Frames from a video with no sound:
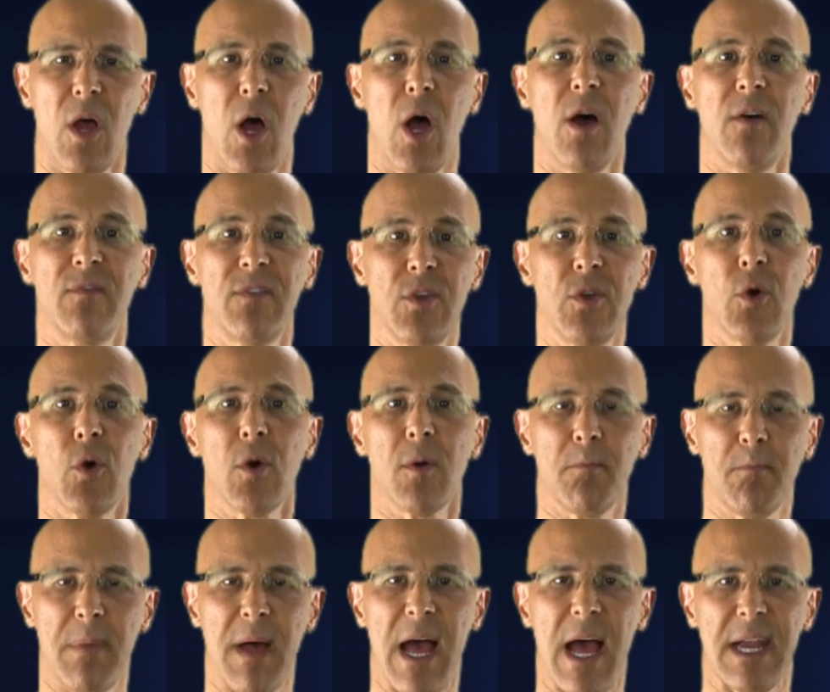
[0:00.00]
of your
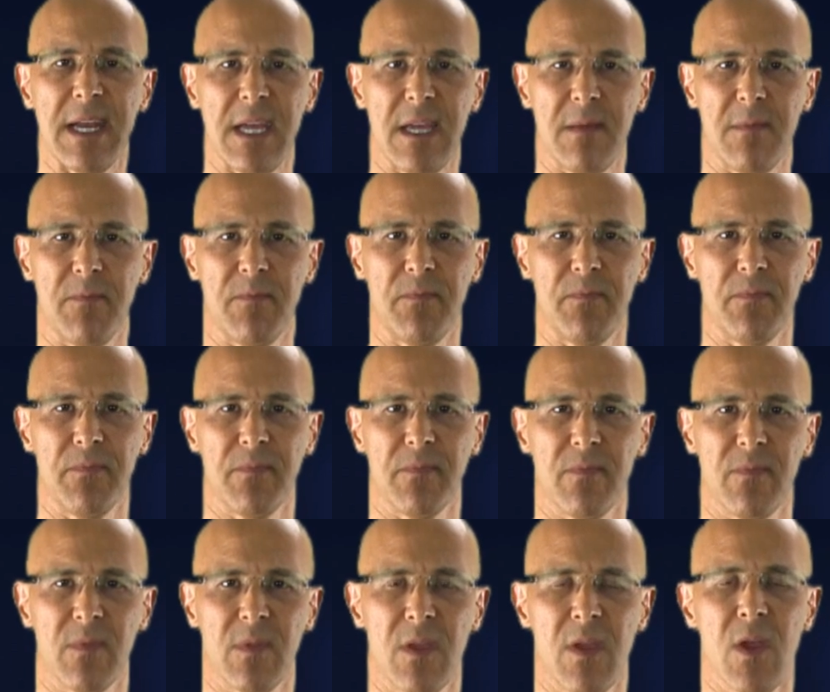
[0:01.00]
body,
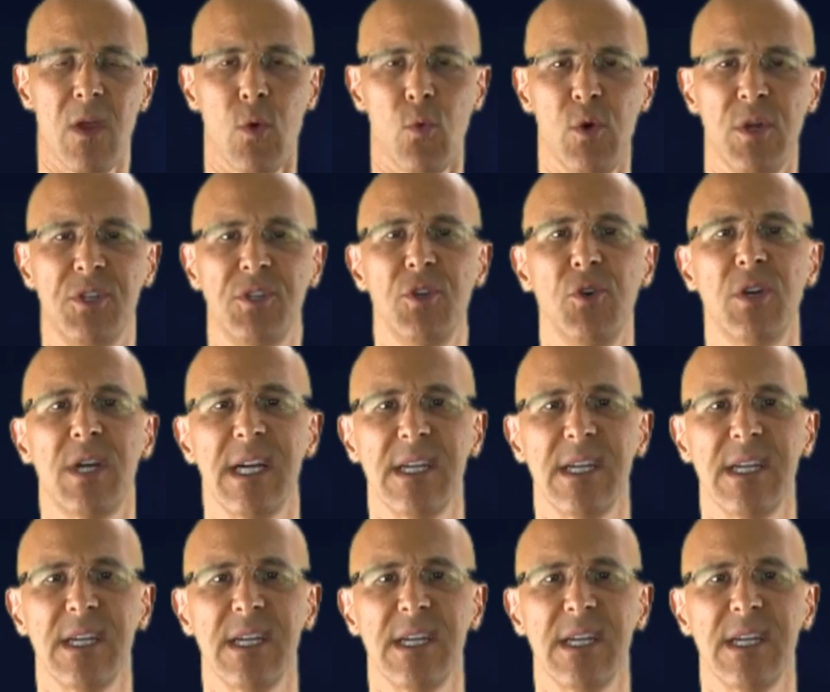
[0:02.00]
which you